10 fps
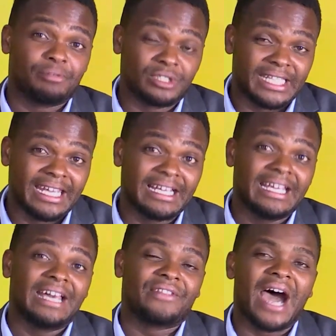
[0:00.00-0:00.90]

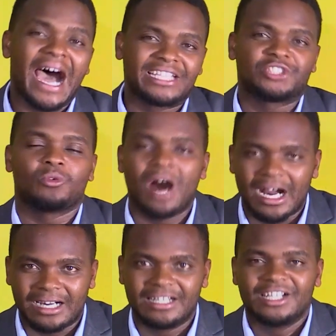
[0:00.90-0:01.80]
putting the hard to
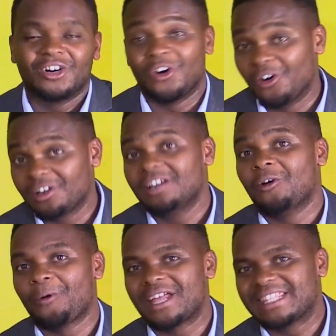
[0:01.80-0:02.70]
work, or
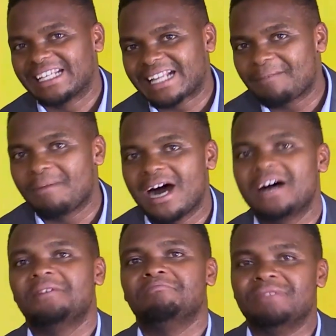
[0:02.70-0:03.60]
where the rubber
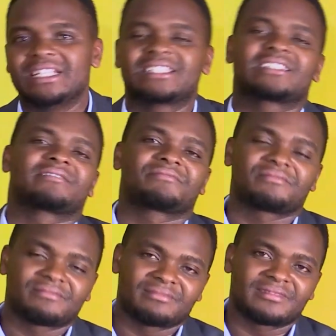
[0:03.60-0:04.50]
meets
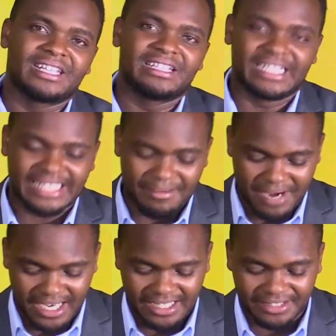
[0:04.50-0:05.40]
the
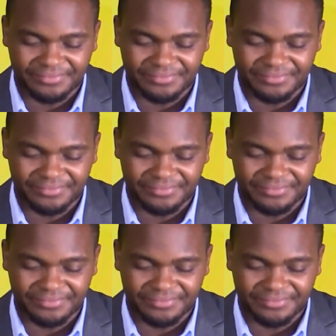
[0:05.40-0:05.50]
tarmac.